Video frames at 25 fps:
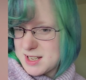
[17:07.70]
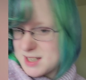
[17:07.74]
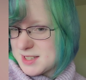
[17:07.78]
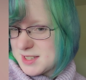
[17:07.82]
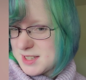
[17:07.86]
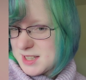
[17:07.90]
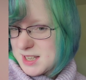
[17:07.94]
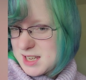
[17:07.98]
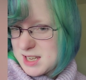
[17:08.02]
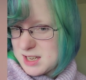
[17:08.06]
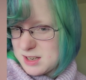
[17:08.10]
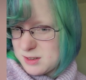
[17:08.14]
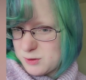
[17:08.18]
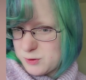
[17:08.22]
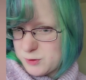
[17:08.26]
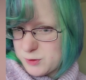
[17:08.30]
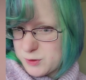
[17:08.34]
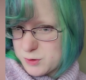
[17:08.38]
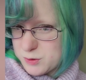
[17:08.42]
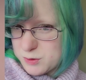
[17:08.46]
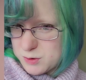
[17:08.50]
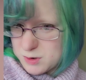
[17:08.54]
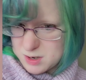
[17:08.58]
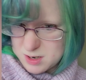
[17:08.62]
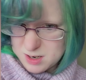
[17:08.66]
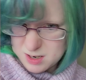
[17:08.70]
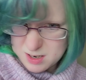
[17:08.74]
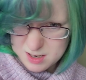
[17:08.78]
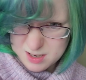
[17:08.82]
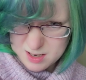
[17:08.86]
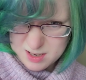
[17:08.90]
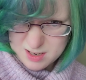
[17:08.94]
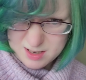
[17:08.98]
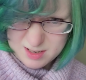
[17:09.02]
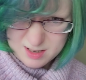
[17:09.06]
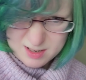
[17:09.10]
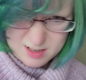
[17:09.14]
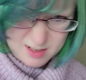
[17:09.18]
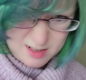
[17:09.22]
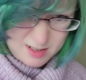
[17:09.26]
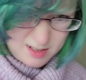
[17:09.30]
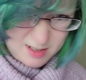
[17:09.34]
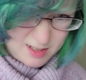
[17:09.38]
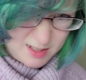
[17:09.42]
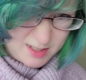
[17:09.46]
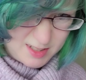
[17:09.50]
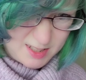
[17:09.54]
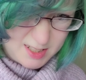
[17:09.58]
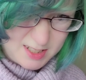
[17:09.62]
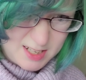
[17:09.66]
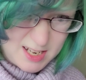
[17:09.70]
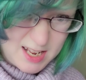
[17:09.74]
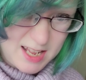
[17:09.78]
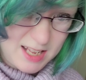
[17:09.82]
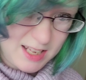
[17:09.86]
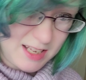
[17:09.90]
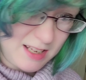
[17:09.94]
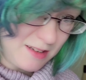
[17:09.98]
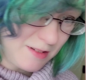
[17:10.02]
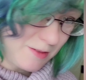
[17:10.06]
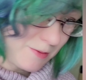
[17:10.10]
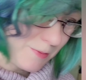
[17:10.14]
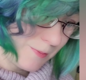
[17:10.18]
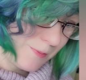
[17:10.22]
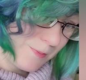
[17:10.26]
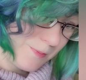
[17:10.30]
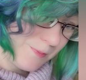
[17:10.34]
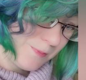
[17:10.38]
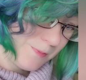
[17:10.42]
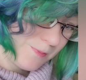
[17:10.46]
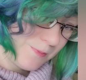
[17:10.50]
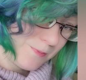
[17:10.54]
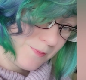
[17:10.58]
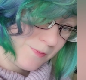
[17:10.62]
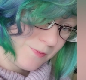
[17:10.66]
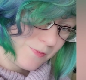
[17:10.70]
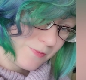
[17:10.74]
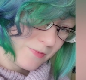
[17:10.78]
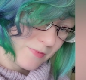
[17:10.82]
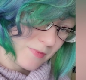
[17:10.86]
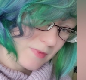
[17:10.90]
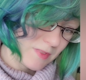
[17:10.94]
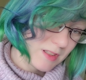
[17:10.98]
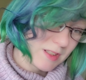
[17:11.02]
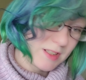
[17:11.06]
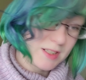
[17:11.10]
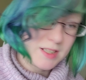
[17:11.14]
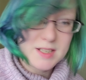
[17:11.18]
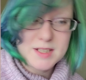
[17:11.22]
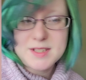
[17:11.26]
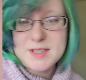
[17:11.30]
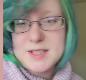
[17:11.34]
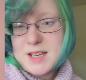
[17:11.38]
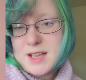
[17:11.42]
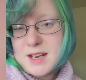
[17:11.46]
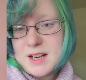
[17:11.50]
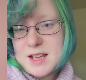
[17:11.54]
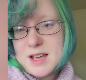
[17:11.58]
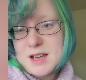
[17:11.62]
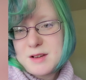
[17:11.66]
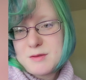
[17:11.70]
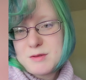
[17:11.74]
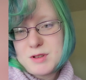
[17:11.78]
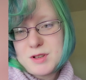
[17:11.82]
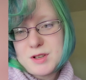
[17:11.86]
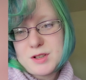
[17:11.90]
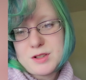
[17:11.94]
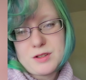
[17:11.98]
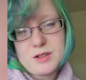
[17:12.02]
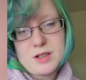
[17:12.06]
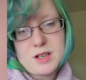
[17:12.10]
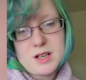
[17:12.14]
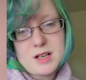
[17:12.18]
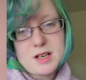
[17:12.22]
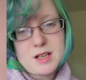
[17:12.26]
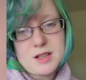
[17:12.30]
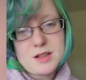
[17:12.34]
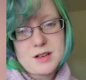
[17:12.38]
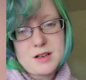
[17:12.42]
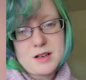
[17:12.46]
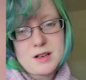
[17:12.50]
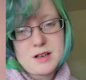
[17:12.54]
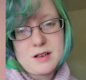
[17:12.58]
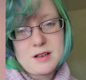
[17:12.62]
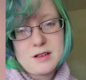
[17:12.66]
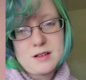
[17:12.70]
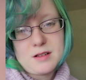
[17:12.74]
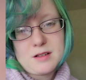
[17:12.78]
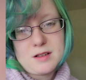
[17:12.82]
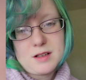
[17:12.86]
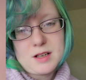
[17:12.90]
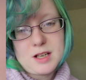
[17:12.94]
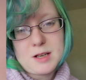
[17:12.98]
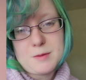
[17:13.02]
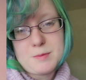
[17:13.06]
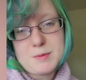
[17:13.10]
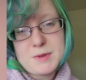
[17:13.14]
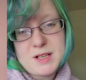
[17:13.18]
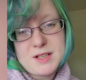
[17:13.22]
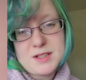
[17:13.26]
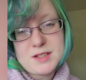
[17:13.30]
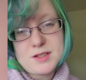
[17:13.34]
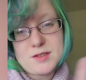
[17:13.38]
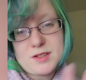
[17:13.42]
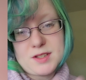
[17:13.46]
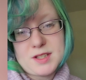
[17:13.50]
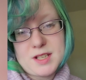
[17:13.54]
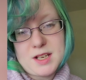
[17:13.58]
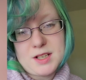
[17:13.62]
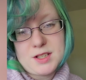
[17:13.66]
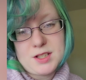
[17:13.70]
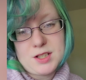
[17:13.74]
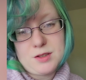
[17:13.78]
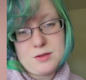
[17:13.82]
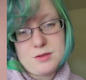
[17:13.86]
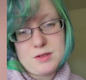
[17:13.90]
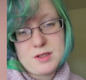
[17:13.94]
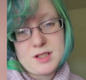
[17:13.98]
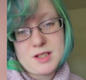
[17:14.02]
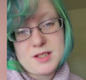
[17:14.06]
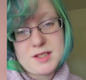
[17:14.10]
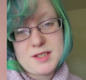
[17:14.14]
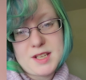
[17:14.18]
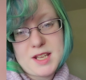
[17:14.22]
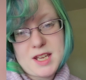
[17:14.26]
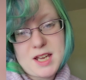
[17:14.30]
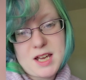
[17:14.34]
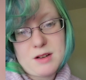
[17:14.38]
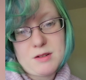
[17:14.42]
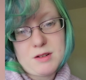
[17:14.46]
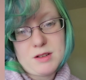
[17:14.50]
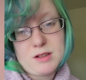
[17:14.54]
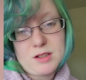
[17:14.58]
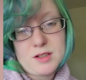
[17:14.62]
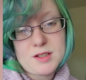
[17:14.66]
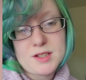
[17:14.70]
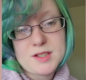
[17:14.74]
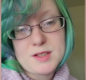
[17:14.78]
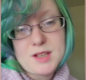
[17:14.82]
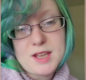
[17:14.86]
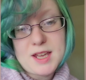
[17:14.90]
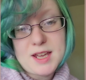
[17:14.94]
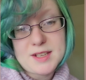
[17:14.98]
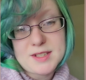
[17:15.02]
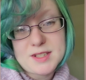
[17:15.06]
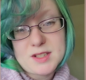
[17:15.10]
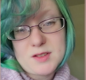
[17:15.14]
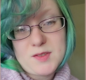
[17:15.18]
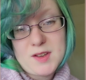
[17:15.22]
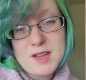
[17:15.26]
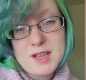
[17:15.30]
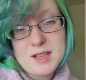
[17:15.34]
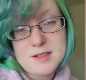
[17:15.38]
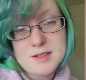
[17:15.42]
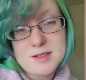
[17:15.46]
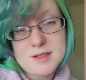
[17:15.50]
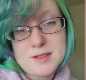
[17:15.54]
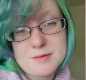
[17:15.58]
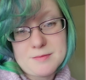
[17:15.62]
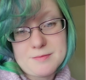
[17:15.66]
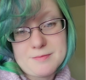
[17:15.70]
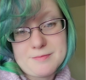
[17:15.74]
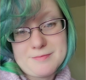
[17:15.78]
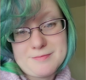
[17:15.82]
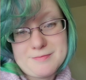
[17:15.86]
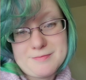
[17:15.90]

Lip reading: is it for today. Like I said, I will include another update, so stay tuned to see how it looks as it fades.